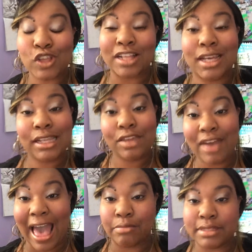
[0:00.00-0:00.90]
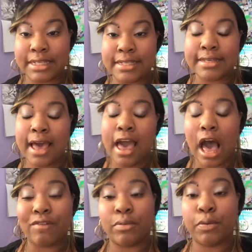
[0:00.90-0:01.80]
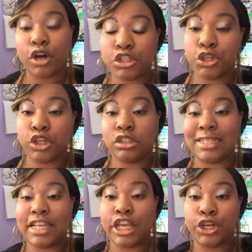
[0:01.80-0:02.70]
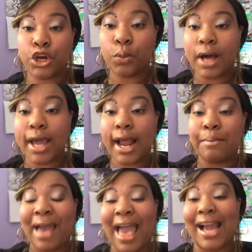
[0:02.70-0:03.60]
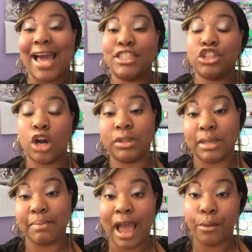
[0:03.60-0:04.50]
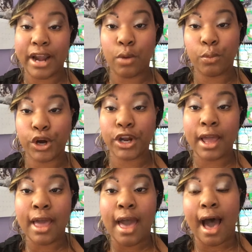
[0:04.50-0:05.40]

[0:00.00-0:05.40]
So I took a leave of absence for personal use, and I said, you know what, I had got started with the Empower Network